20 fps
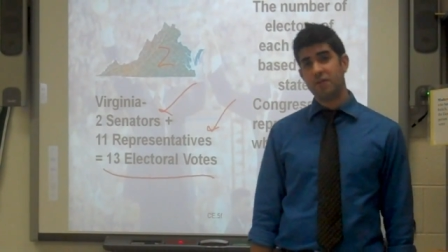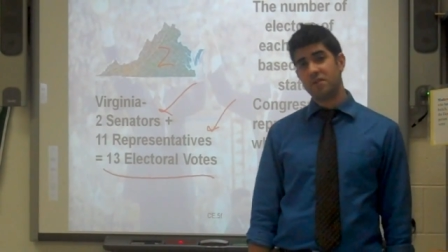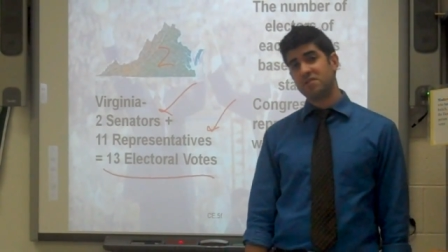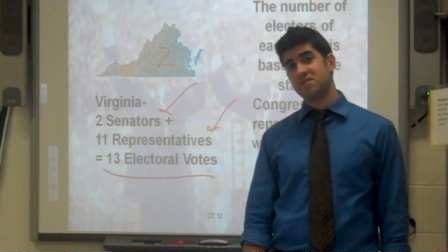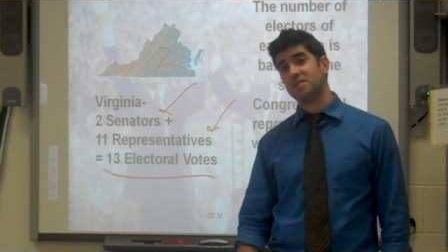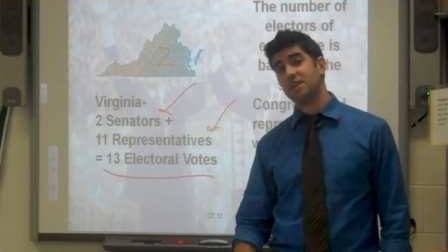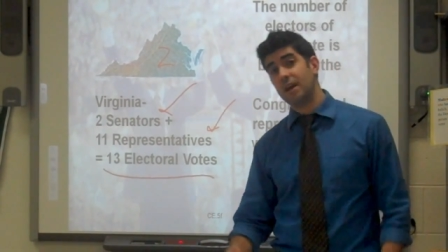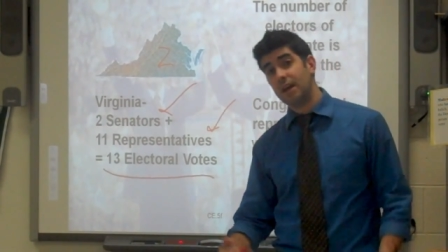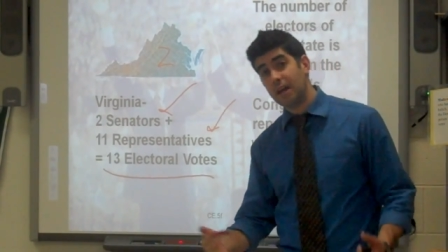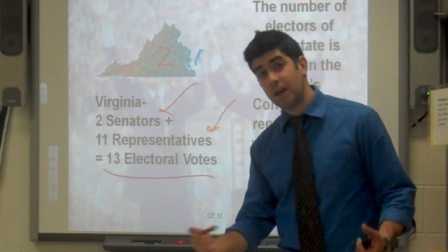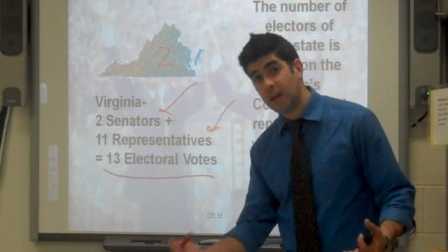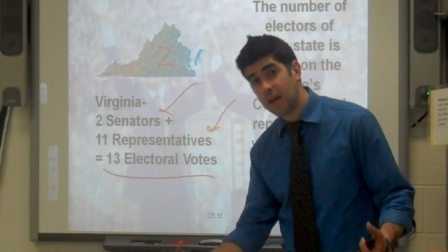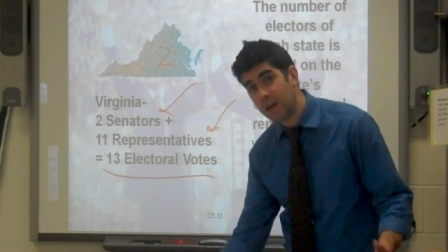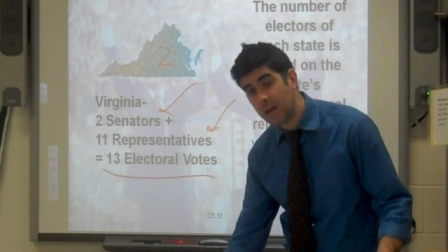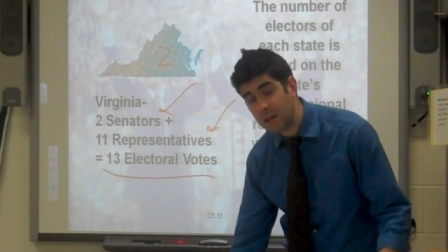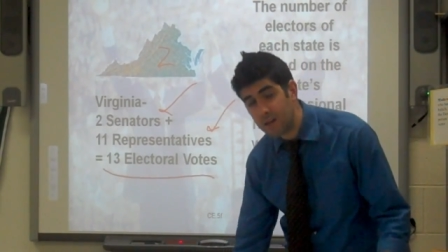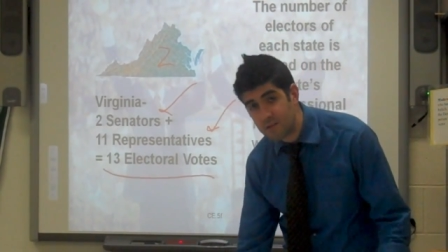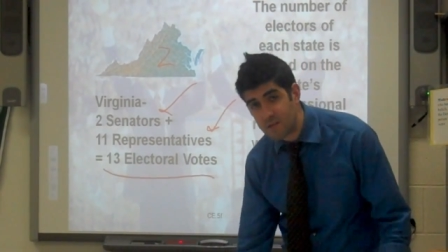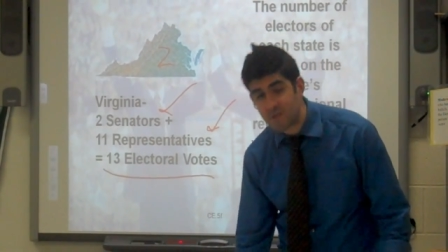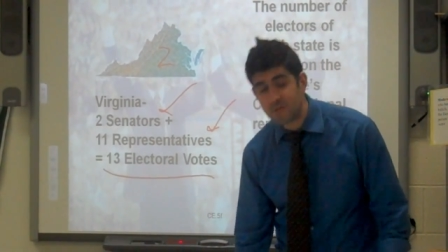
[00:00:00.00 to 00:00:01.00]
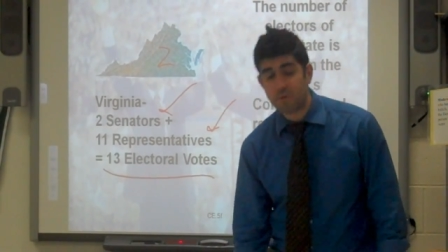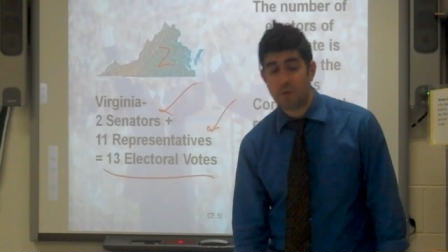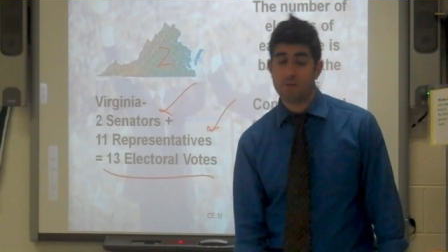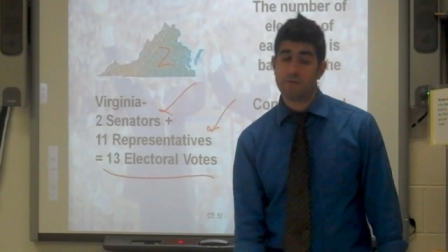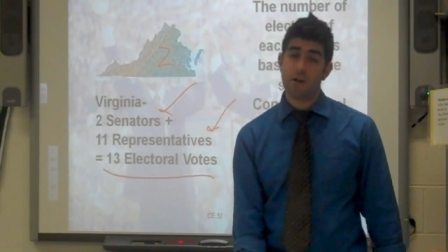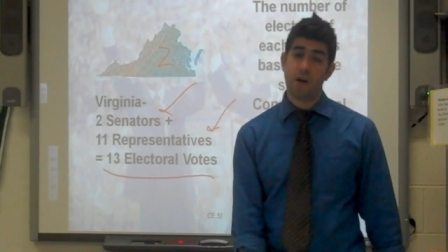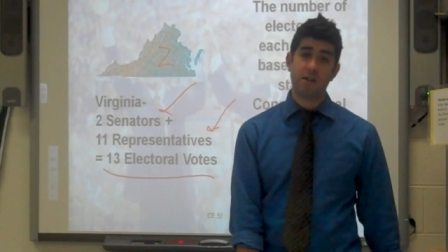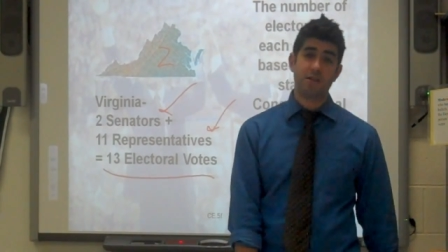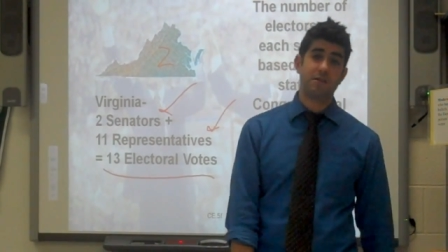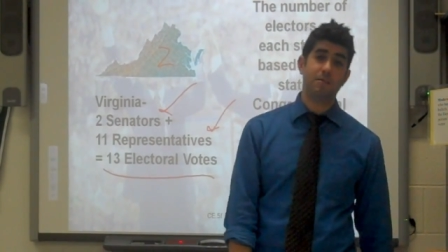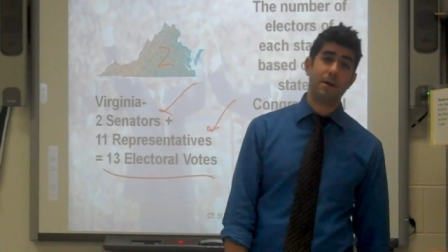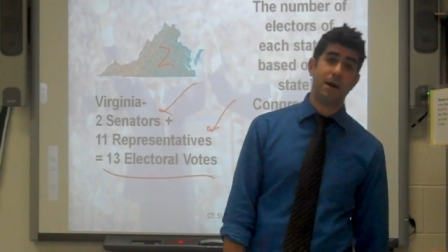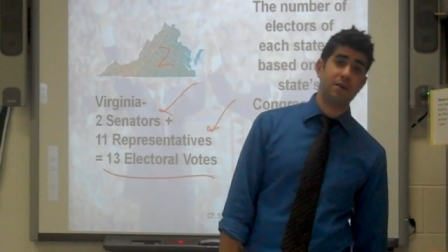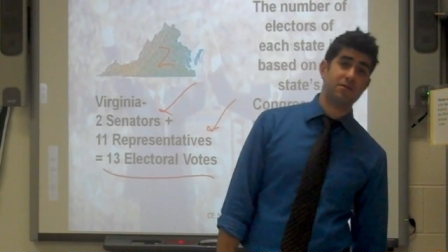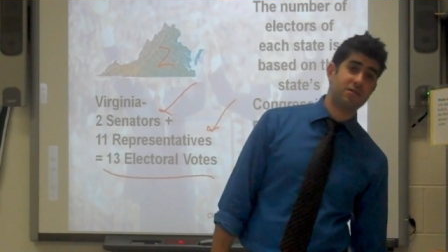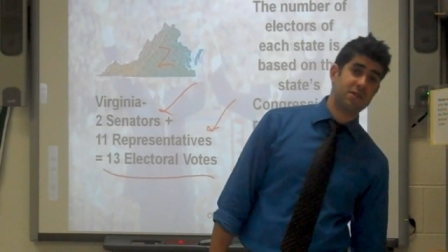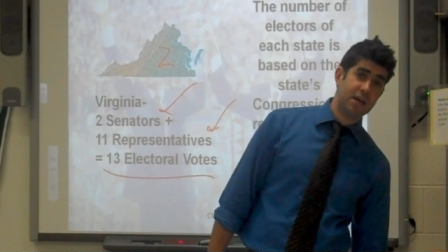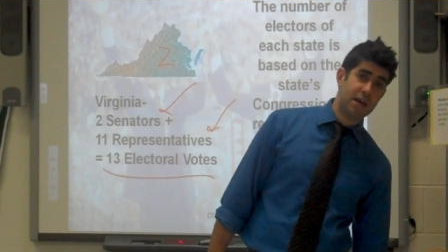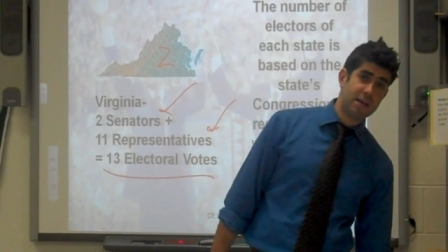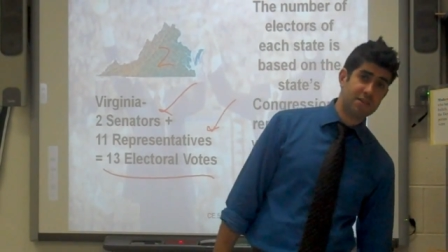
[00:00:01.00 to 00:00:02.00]
of a state. We've talked
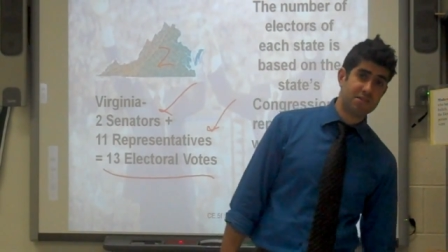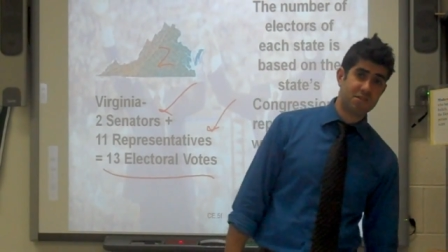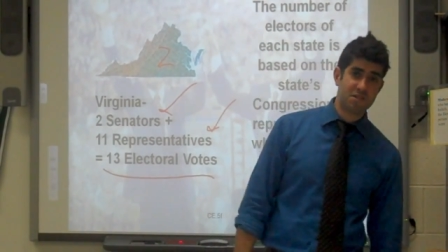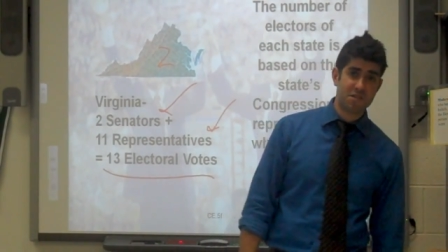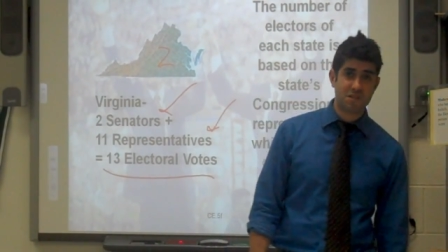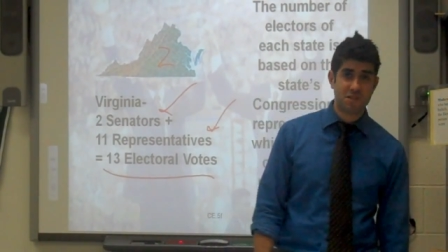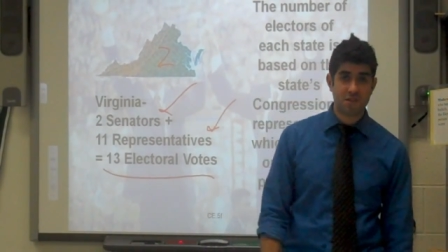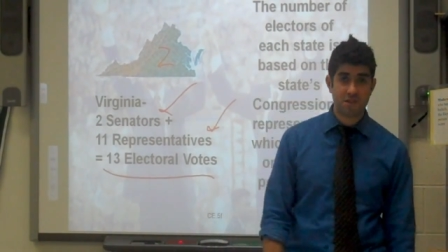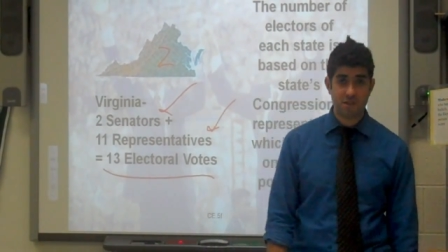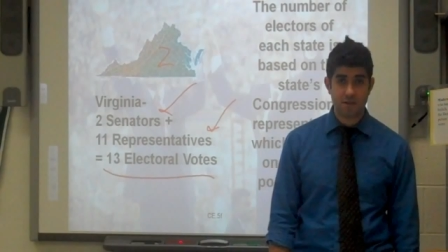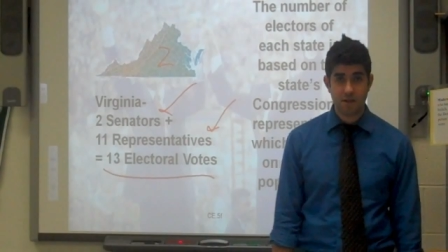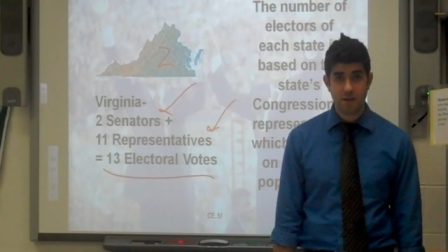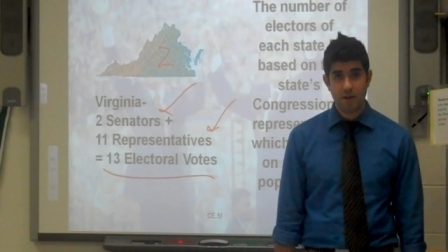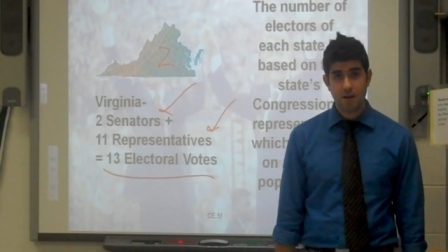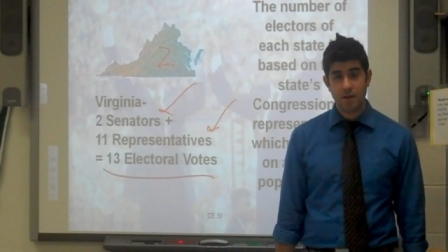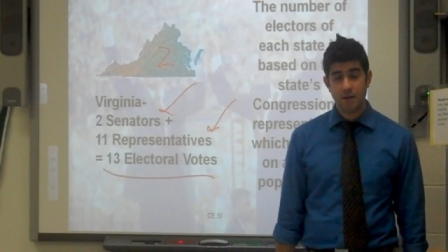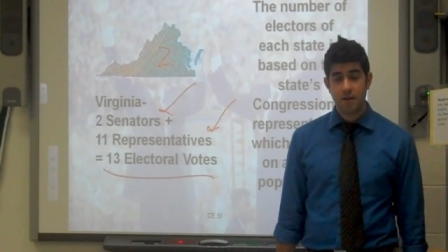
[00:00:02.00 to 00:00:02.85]
about this.